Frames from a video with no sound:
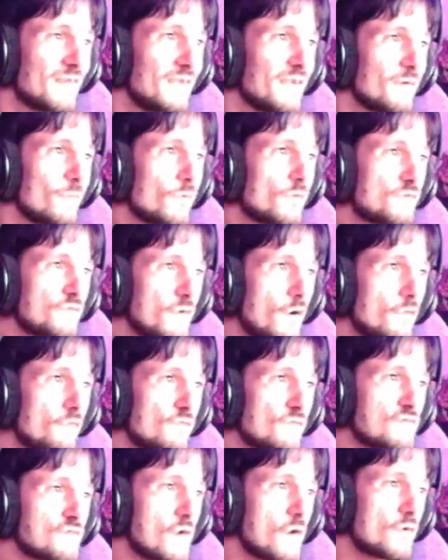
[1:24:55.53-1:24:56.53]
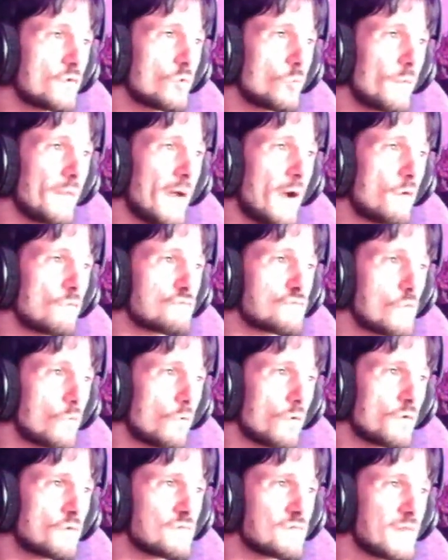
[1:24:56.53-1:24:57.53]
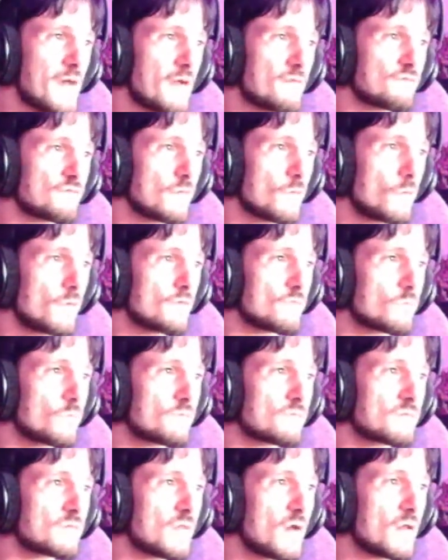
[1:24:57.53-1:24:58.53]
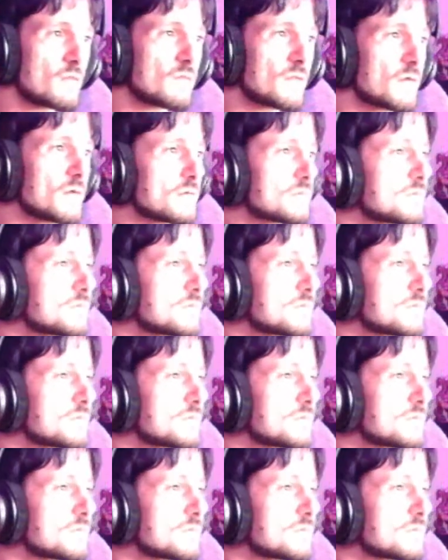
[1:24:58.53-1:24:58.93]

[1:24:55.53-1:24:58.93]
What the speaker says: Which goes to show you, without George, that series was nothing.